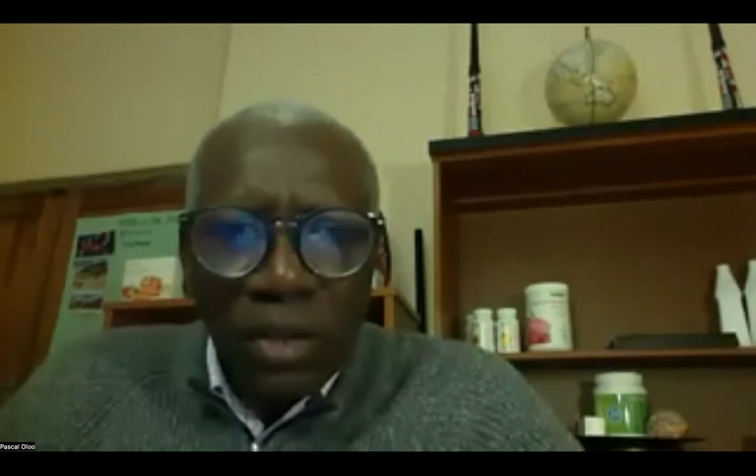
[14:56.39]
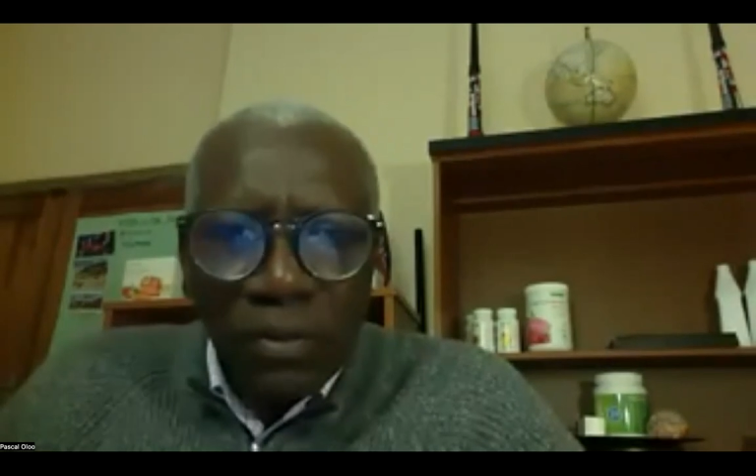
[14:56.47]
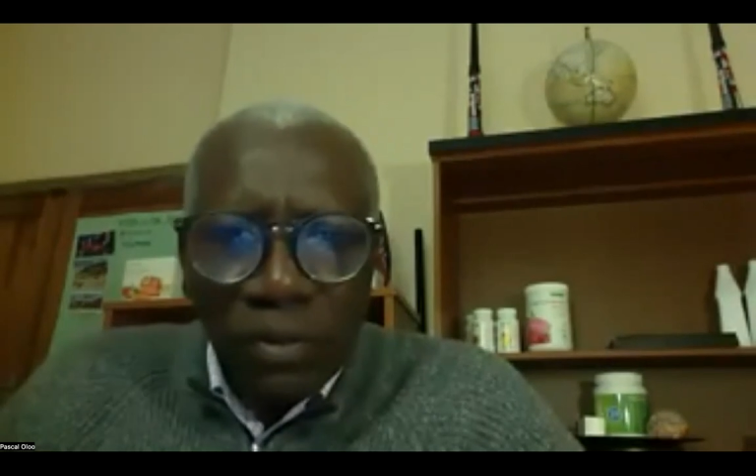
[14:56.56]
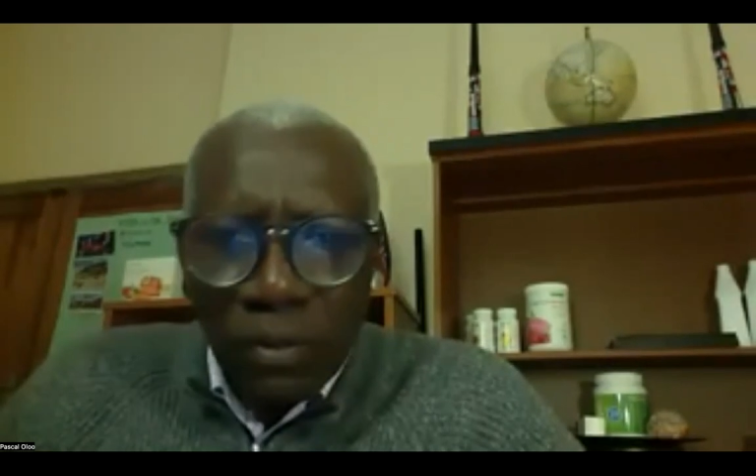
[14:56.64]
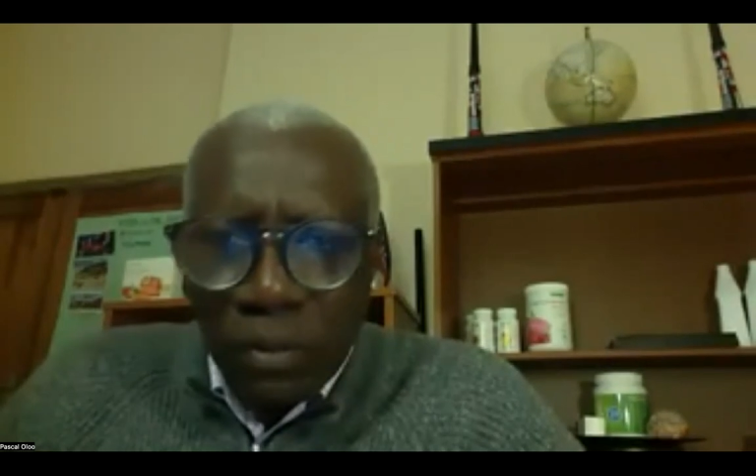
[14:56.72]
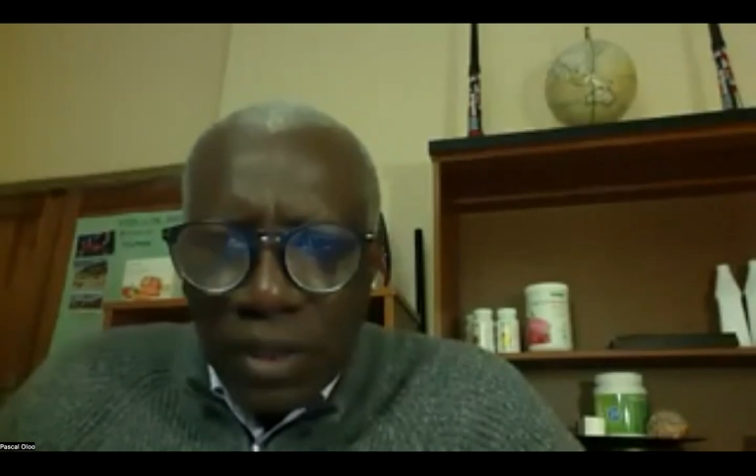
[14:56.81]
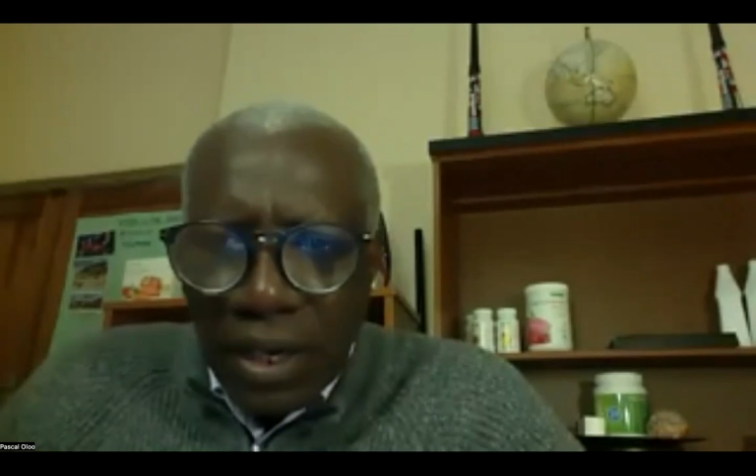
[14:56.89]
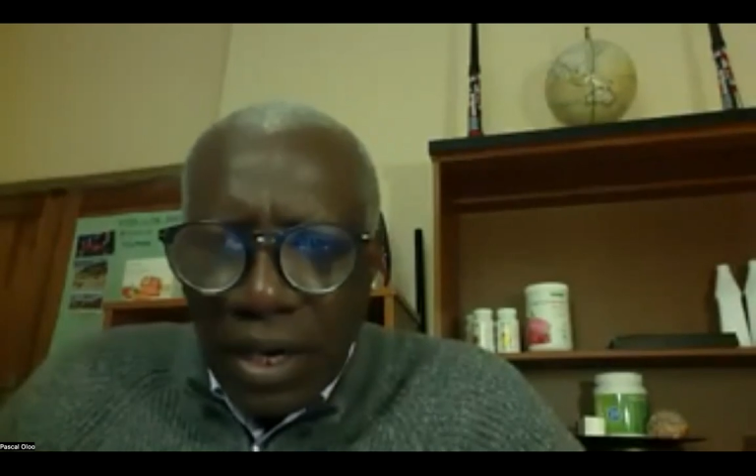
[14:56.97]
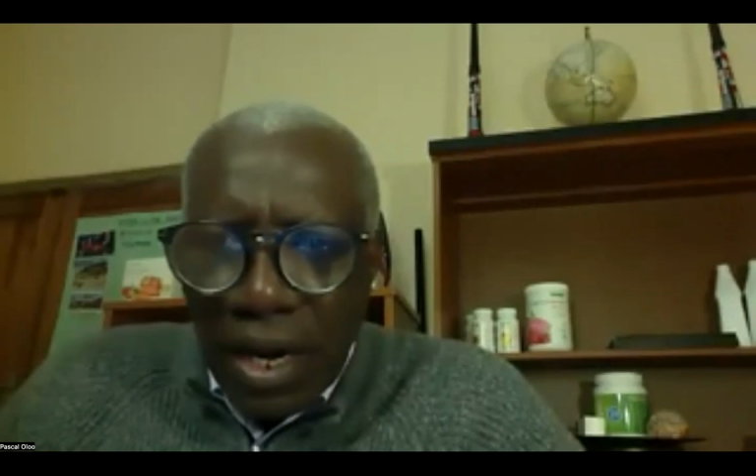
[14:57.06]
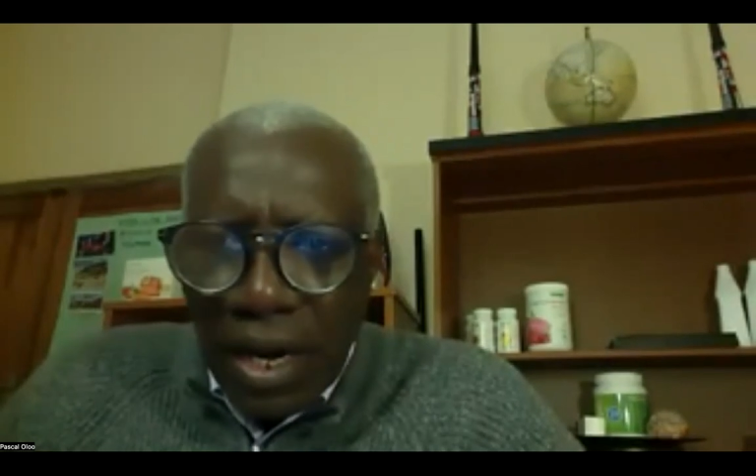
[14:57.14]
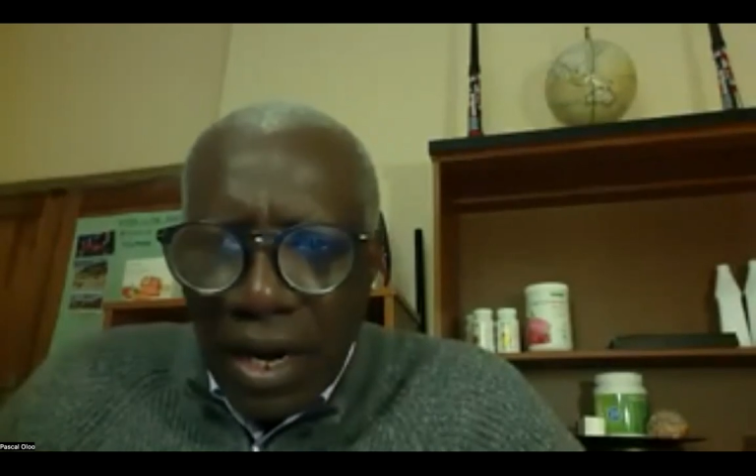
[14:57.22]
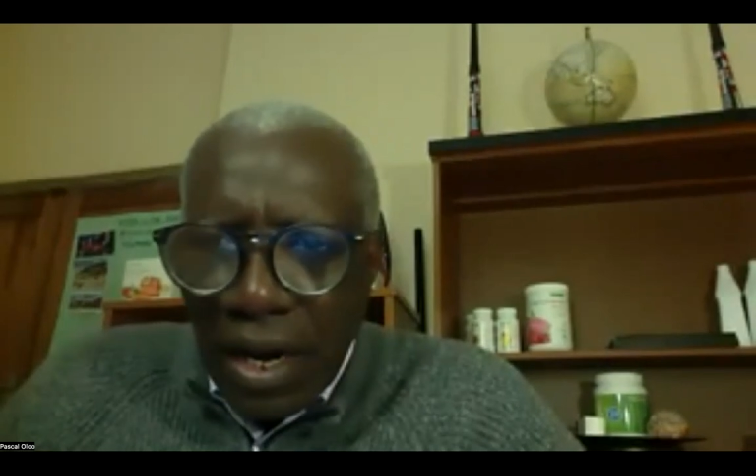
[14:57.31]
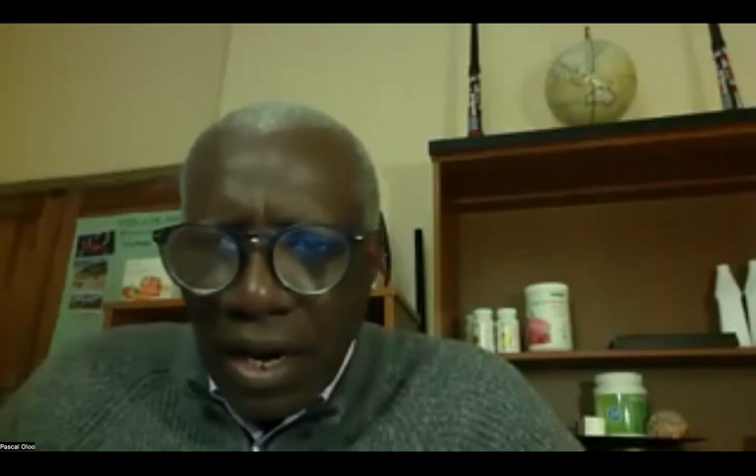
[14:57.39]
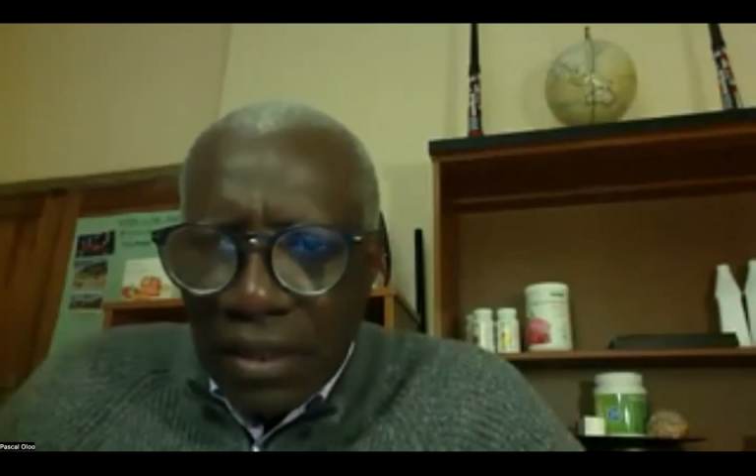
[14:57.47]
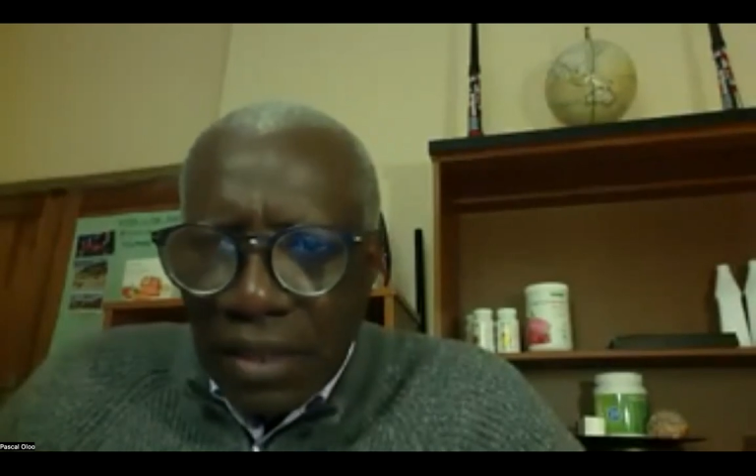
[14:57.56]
if you take a